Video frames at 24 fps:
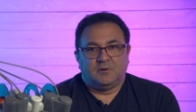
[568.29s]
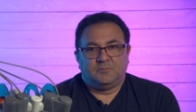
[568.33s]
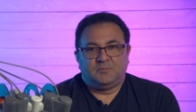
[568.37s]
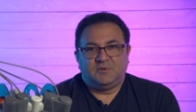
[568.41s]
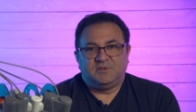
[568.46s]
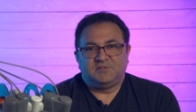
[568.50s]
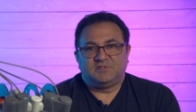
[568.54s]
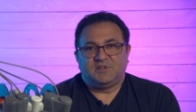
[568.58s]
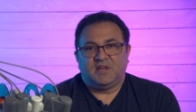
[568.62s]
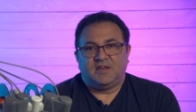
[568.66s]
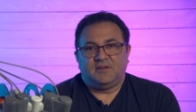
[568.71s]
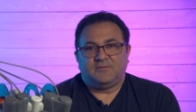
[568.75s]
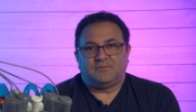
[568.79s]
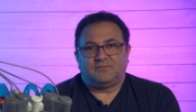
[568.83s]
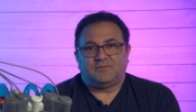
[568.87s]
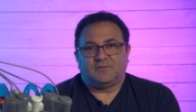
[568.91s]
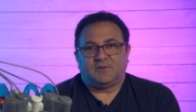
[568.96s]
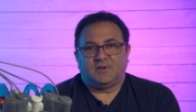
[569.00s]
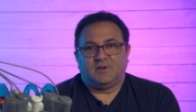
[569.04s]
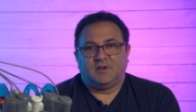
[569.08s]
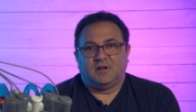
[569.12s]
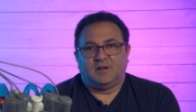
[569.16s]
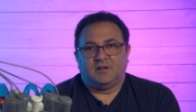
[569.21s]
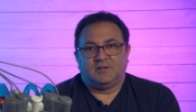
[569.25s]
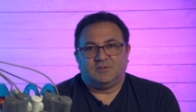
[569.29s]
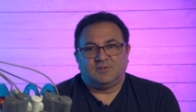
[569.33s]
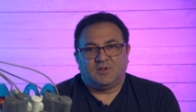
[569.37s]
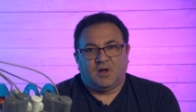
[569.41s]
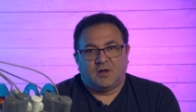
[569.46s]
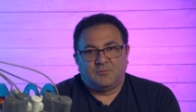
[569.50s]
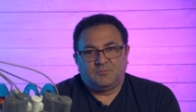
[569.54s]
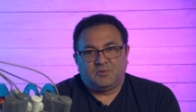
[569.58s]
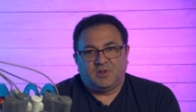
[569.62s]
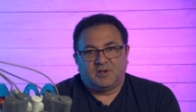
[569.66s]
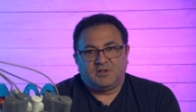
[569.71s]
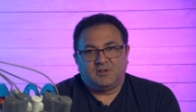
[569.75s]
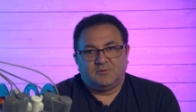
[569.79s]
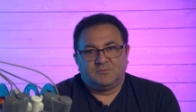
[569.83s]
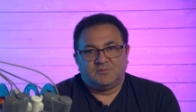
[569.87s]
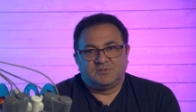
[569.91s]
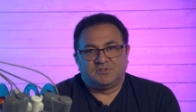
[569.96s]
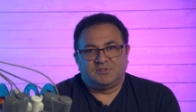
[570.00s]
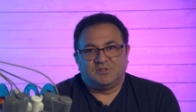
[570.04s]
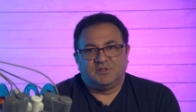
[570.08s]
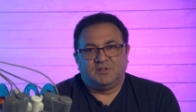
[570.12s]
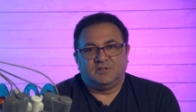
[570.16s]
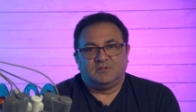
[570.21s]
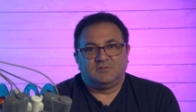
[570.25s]
Be safe. Unplug your
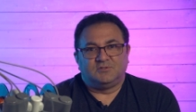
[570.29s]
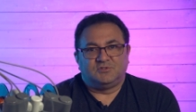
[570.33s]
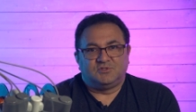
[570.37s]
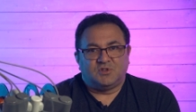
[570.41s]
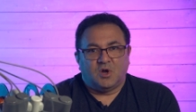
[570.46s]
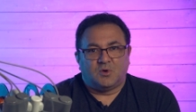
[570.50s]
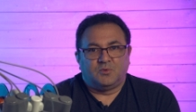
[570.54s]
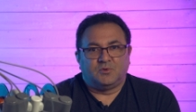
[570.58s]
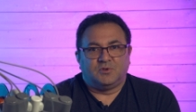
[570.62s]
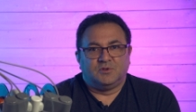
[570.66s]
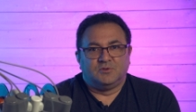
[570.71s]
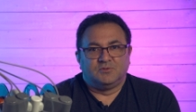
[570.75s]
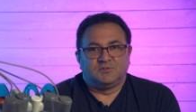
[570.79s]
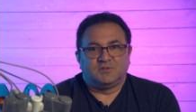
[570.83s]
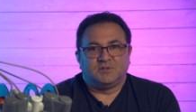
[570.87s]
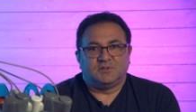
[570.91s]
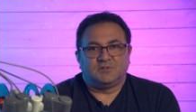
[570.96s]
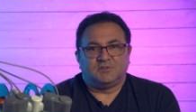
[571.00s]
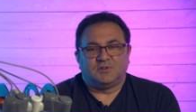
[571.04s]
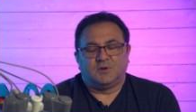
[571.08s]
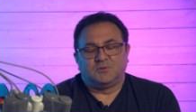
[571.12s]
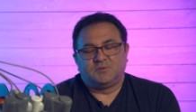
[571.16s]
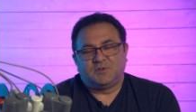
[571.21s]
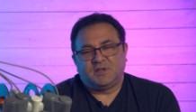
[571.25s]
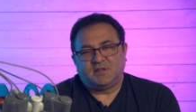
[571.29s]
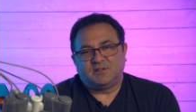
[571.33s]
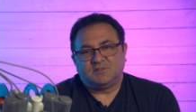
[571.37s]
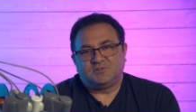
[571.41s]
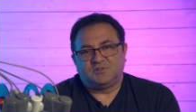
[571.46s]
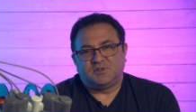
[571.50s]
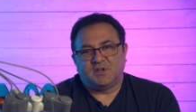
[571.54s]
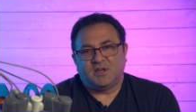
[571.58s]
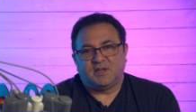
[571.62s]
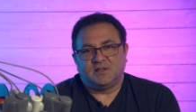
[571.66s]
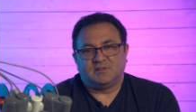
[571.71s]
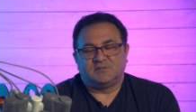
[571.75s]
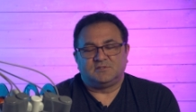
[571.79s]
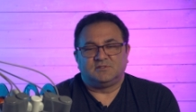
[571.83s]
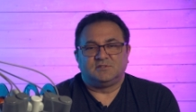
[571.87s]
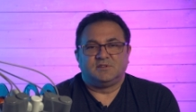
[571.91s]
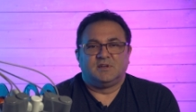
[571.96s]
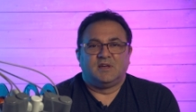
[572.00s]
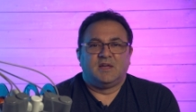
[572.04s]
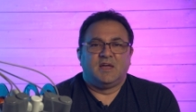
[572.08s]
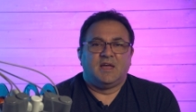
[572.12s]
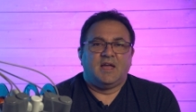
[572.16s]
machine. Don't use it. Don't take a chance.